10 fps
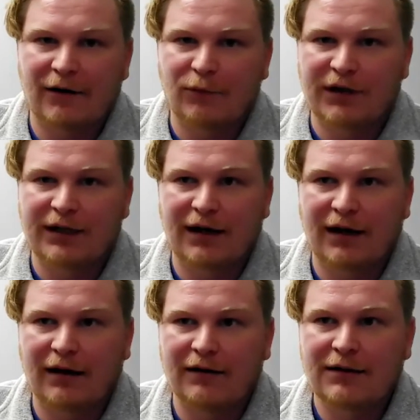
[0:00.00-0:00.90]
we
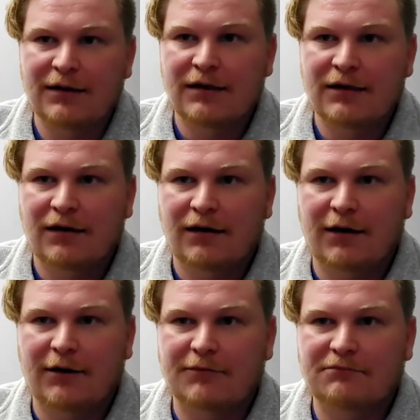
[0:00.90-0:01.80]

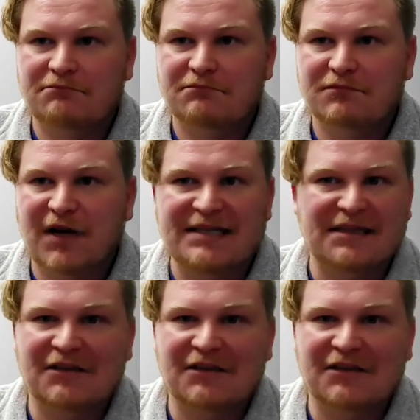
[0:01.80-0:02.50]
um, basically